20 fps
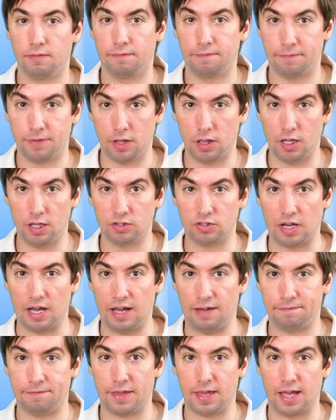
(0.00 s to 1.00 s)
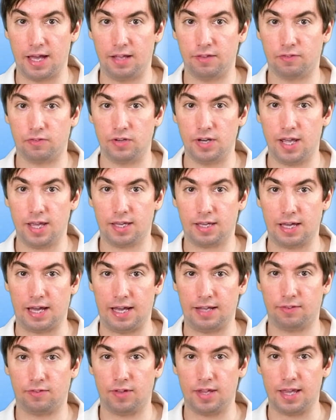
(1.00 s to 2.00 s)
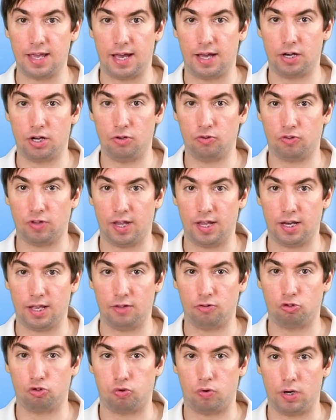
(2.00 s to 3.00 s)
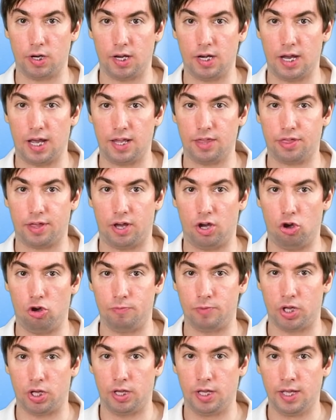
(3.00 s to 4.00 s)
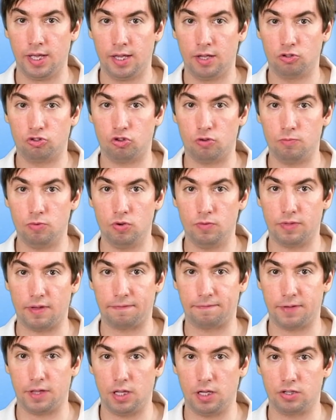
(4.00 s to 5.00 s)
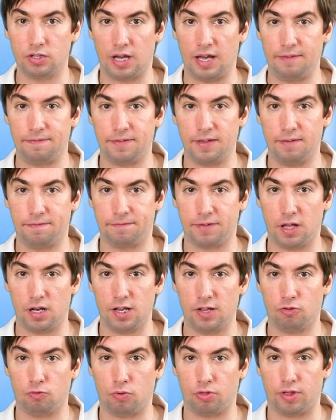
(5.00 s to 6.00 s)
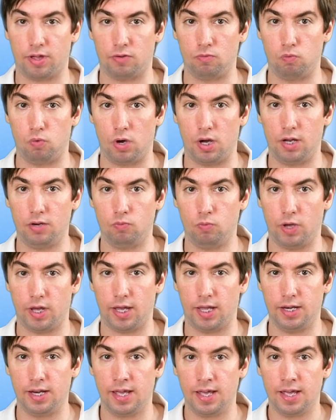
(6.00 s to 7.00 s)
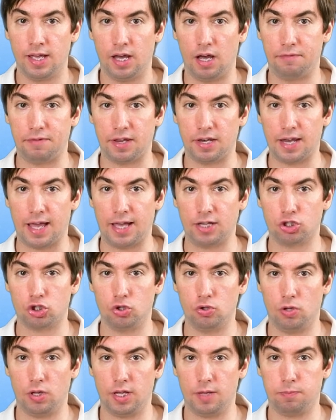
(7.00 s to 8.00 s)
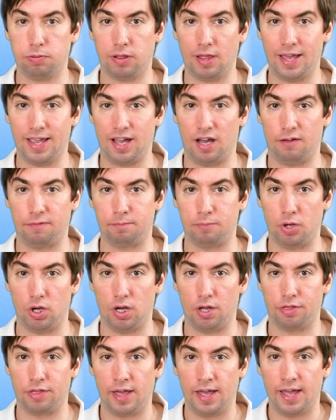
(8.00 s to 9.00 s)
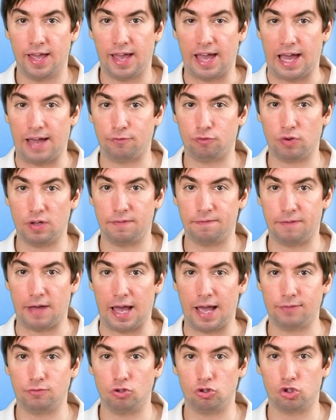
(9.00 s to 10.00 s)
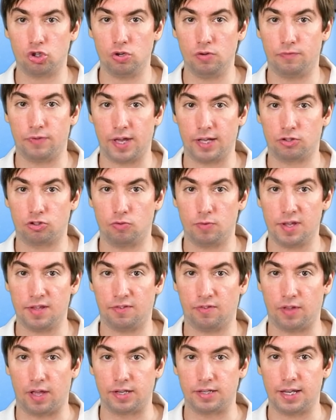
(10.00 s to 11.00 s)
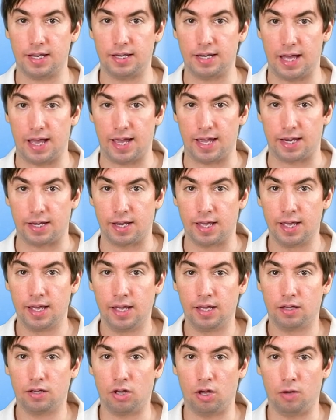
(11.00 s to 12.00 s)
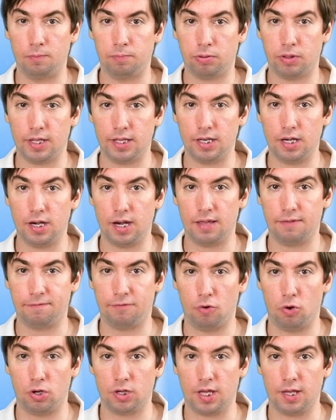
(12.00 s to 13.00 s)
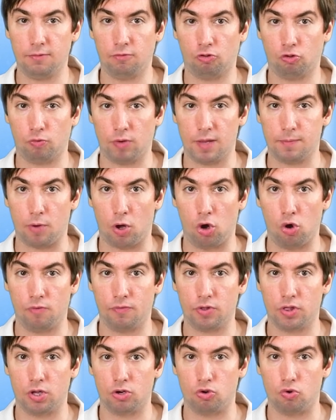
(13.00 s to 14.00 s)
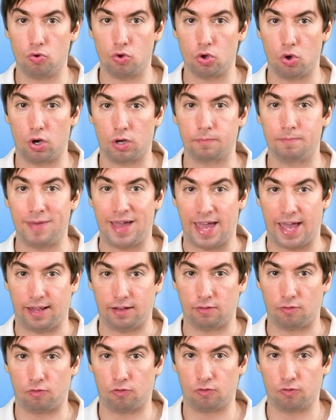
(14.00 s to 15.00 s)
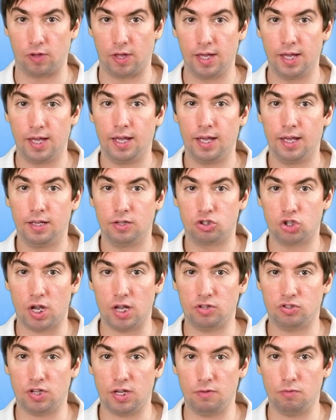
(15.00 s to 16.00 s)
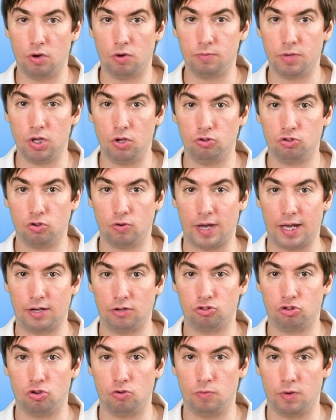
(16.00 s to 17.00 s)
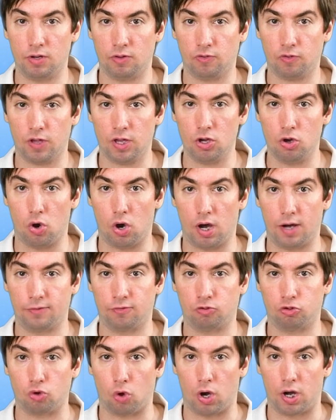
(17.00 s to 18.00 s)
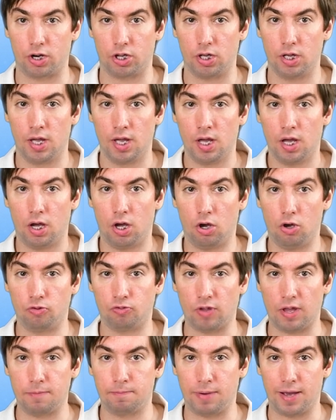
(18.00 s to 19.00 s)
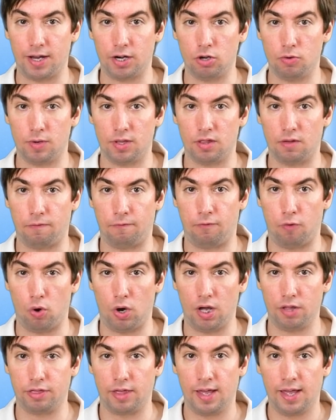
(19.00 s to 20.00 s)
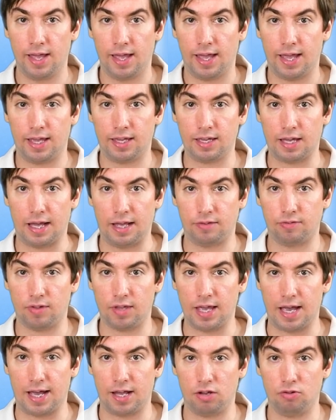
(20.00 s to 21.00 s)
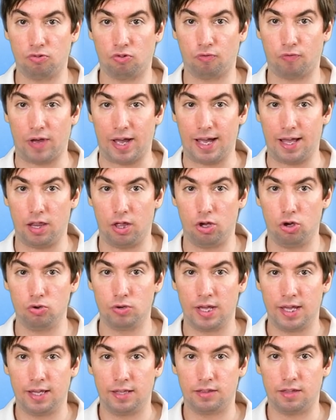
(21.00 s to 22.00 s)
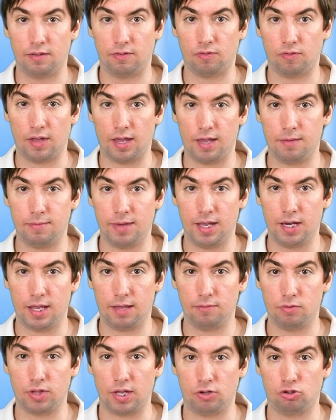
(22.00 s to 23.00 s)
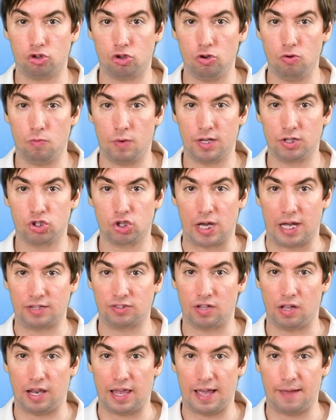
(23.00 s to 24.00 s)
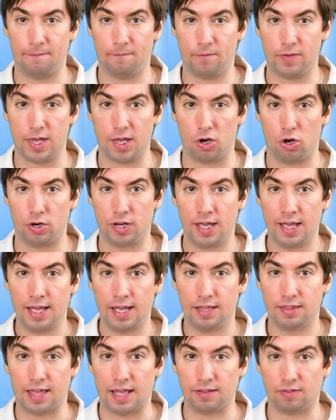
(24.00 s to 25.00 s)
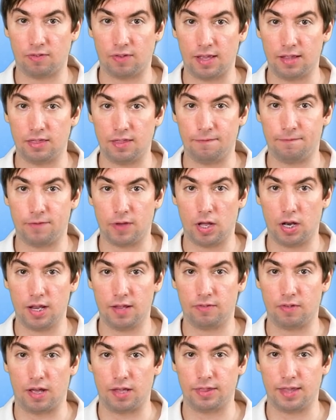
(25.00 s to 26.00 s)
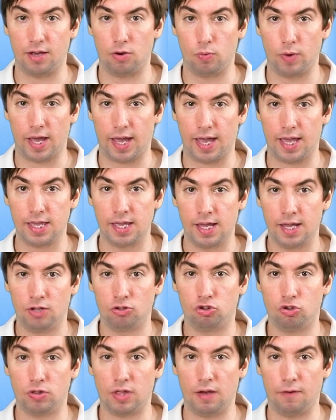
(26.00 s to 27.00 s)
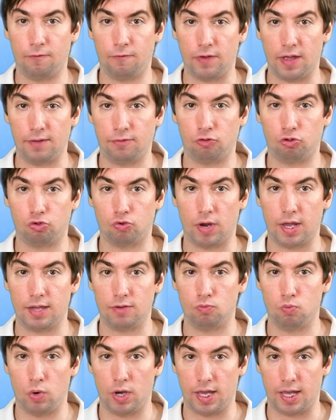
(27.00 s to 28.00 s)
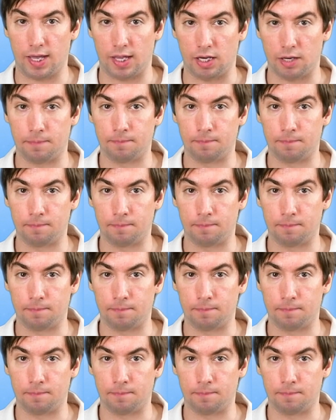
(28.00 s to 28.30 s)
Philadelphia's Nick Castellanos hit his 29th homer to move the Philadelphia Phillies within one win of a National League playoff berth after a 5-2 victory Sunday night, completing a four-game sweep over the New York Mets. JT Realmuto had a 2-1 single off starter, Jose Butto in the fourth, and Castellanos followed the same inning with a 2-1 shot to left field that sent the Phillies on their way to their fifth straight win.